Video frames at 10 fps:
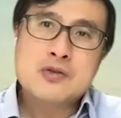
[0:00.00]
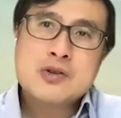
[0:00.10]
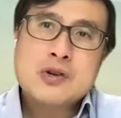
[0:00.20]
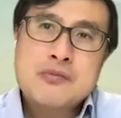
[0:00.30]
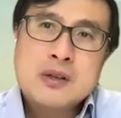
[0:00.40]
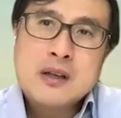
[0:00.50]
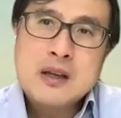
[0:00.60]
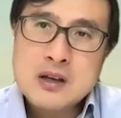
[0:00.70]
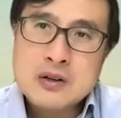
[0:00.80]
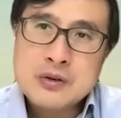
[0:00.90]
nutrition
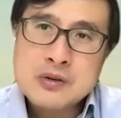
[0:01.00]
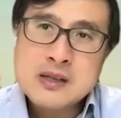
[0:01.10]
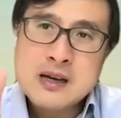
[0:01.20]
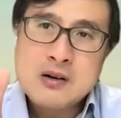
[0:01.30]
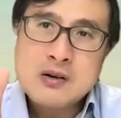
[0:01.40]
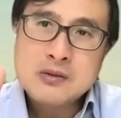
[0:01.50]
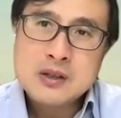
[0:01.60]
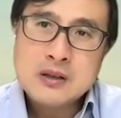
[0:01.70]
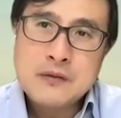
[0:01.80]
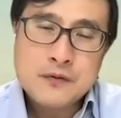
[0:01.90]
really includes not
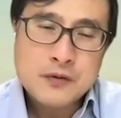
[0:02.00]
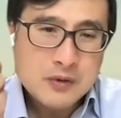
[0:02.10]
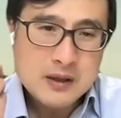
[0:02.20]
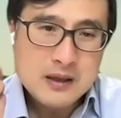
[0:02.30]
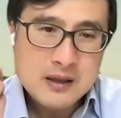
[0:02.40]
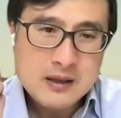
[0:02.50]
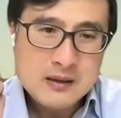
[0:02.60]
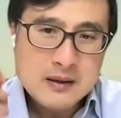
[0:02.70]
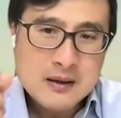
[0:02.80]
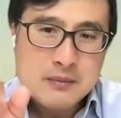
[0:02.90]
only the food we
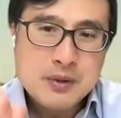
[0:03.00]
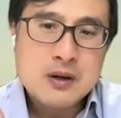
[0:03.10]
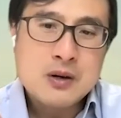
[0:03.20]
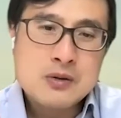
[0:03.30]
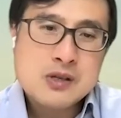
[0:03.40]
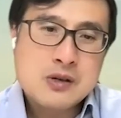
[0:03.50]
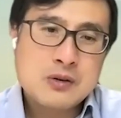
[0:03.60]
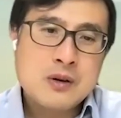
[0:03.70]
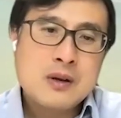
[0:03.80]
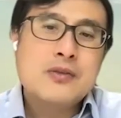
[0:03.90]
eat, but
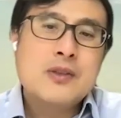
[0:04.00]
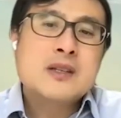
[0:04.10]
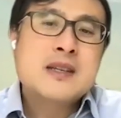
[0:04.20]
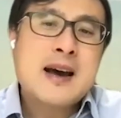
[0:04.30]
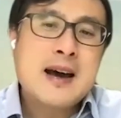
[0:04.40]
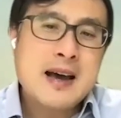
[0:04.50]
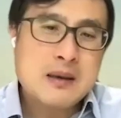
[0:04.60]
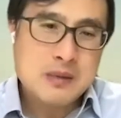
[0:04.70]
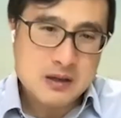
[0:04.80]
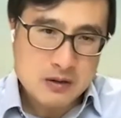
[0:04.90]
also the
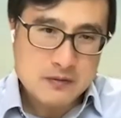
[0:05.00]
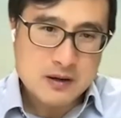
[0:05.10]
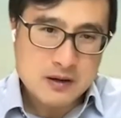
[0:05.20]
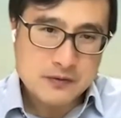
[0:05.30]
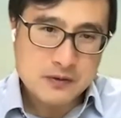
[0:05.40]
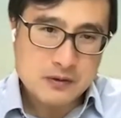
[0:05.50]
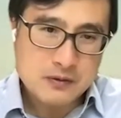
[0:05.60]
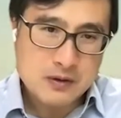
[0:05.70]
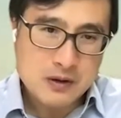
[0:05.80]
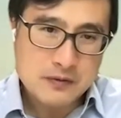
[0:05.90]
timing of our
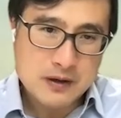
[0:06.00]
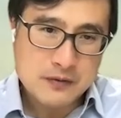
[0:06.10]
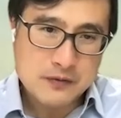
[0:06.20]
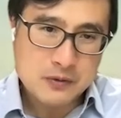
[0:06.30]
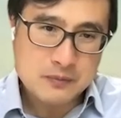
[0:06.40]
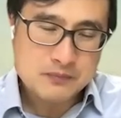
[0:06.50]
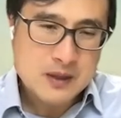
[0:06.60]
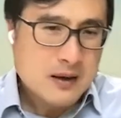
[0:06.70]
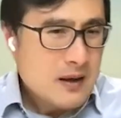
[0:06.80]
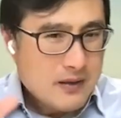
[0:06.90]
food. Mm-hmm.
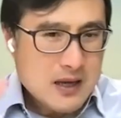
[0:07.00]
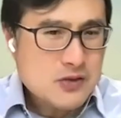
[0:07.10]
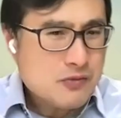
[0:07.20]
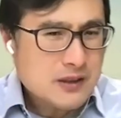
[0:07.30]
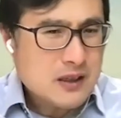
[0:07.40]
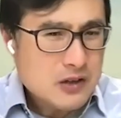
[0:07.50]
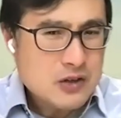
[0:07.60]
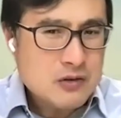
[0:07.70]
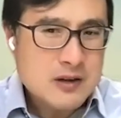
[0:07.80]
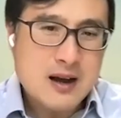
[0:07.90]
Yep. That's
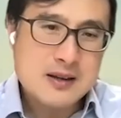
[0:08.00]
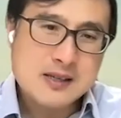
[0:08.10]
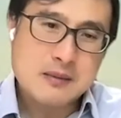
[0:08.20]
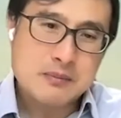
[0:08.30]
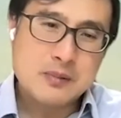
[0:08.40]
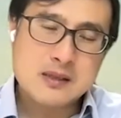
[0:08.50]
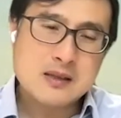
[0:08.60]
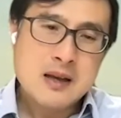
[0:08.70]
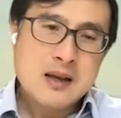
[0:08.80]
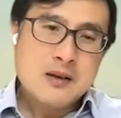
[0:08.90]
really a new concept,
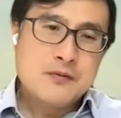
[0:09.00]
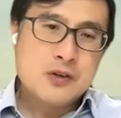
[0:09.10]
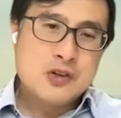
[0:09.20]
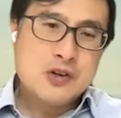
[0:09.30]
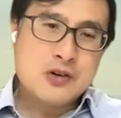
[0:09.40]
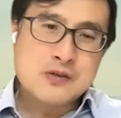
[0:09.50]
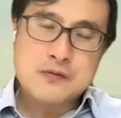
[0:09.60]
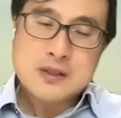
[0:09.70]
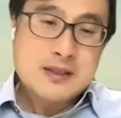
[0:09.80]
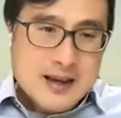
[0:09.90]
because
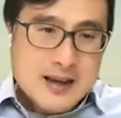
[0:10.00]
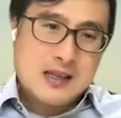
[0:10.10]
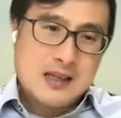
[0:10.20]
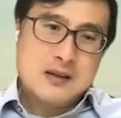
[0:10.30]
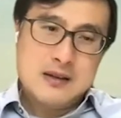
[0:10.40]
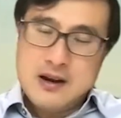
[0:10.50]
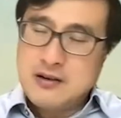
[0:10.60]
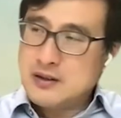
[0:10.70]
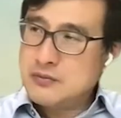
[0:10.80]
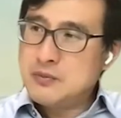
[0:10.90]
for decades,
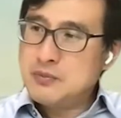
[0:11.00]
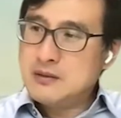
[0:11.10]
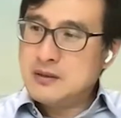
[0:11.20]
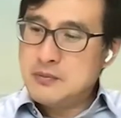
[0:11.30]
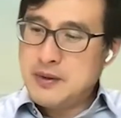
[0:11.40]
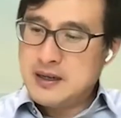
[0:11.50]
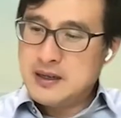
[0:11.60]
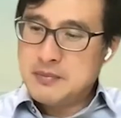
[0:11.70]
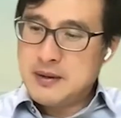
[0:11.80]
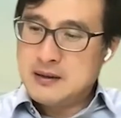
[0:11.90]
Eric, we've been
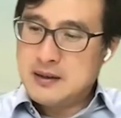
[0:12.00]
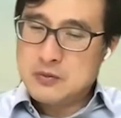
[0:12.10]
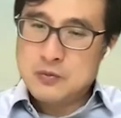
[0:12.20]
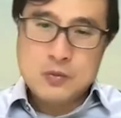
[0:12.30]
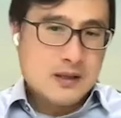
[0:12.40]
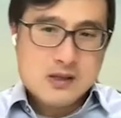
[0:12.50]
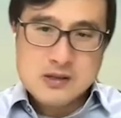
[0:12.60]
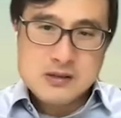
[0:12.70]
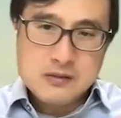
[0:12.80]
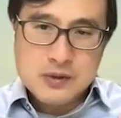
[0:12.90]
debating about like
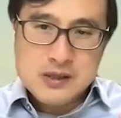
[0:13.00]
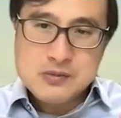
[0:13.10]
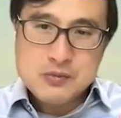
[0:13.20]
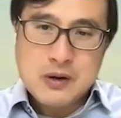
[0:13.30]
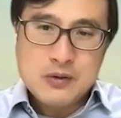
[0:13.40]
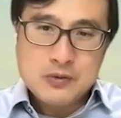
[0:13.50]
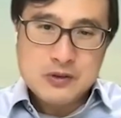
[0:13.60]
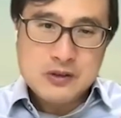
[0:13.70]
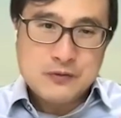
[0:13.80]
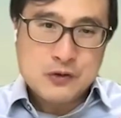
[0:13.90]
what
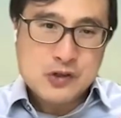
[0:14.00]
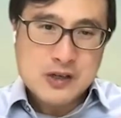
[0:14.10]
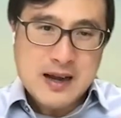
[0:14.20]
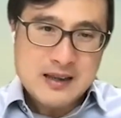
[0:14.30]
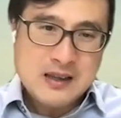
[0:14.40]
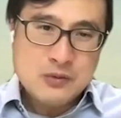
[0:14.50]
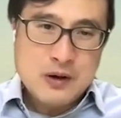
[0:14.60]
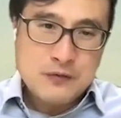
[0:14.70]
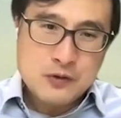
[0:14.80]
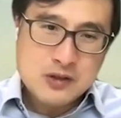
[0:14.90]
food should I
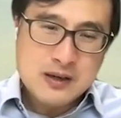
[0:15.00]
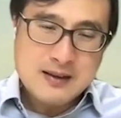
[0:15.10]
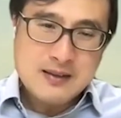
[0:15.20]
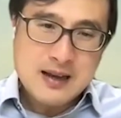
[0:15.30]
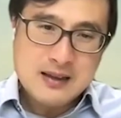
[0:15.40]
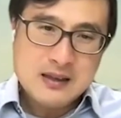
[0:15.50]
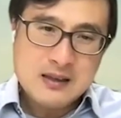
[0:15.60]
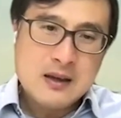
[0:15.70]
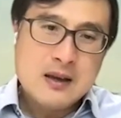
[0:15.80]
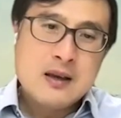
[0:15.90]
eat, what food should I
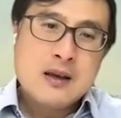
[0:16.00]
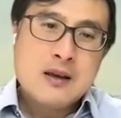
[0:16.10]
not eat,